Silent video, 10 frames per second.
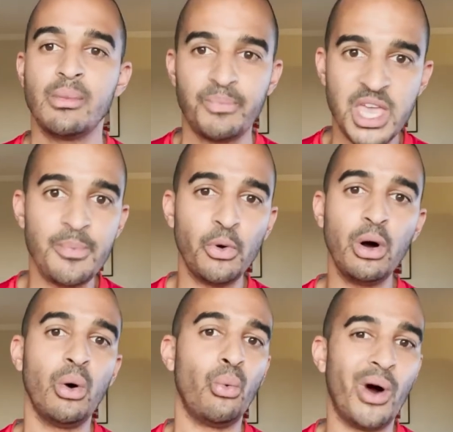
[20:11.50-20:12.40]

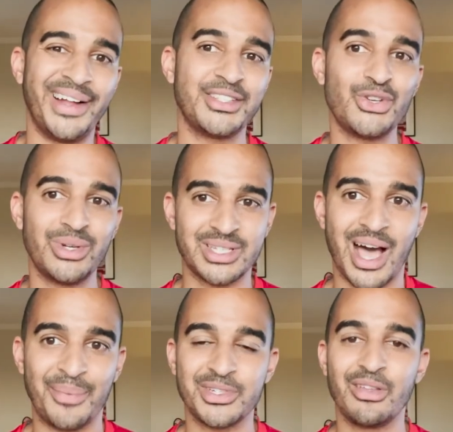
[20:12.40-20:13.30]
People want to
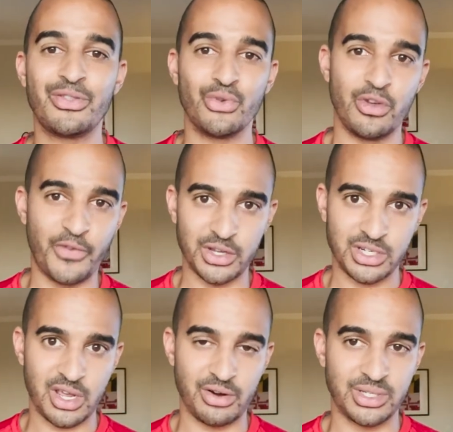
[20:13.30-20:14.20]
adopt through the
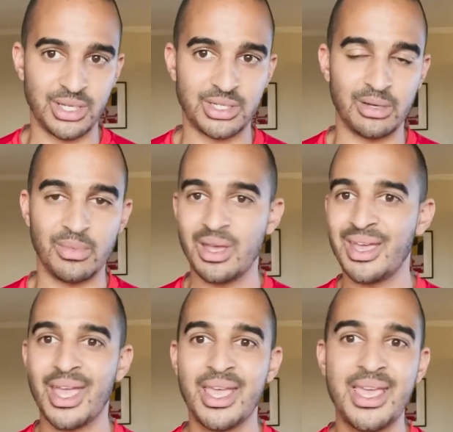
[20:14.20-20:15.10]
foster care system.
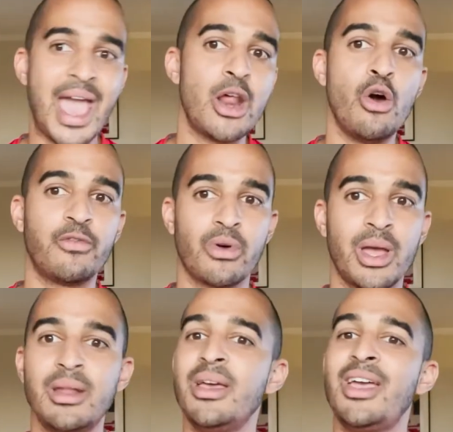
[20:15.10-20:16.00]
Get over
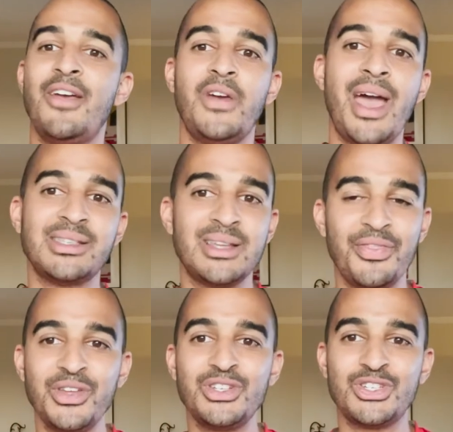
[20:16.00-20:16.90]
it. If it has
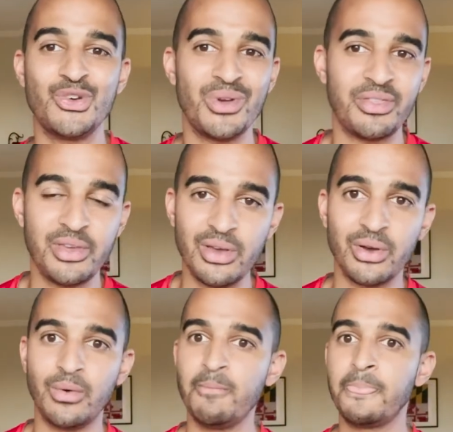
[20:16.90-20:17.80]
nothing to do with
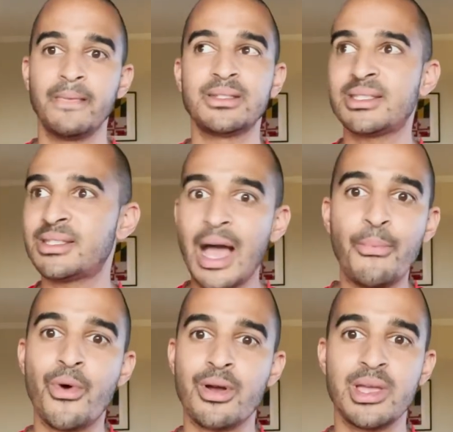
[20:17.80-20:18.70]
you,
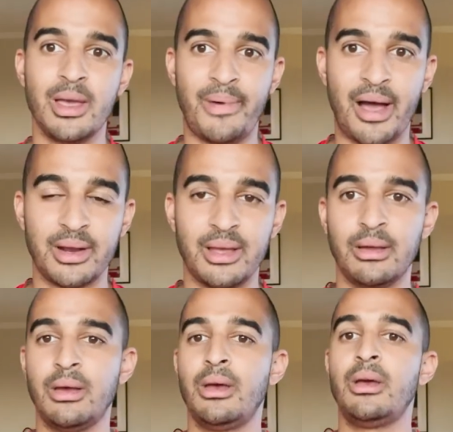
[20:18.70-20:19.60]
stop worrying about it.
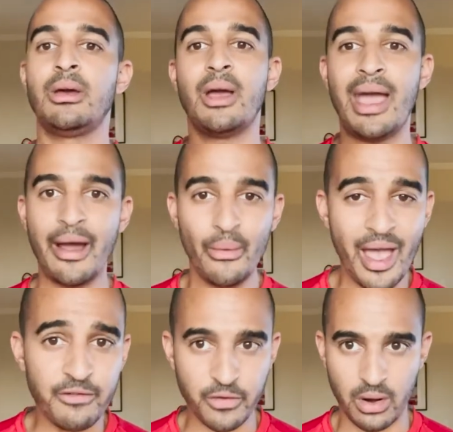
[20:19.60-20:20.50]

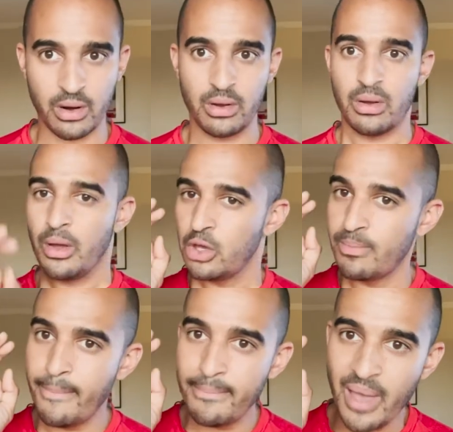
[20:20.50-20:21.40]
However,
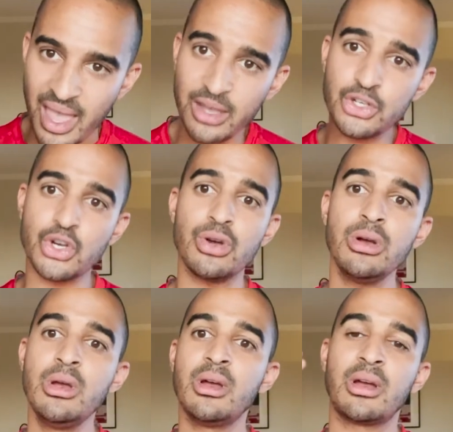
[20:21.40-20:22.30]

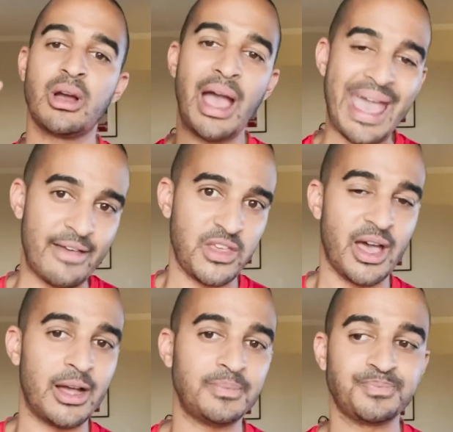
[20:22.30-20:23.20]
major
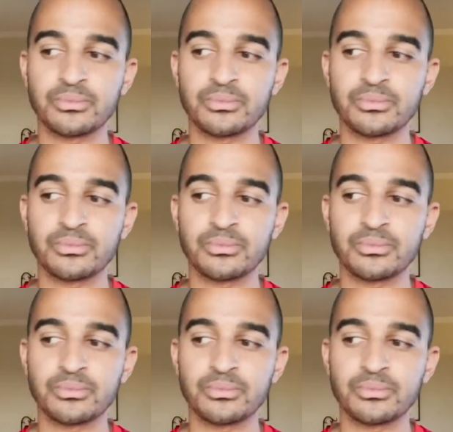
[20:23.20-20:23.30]
caveat,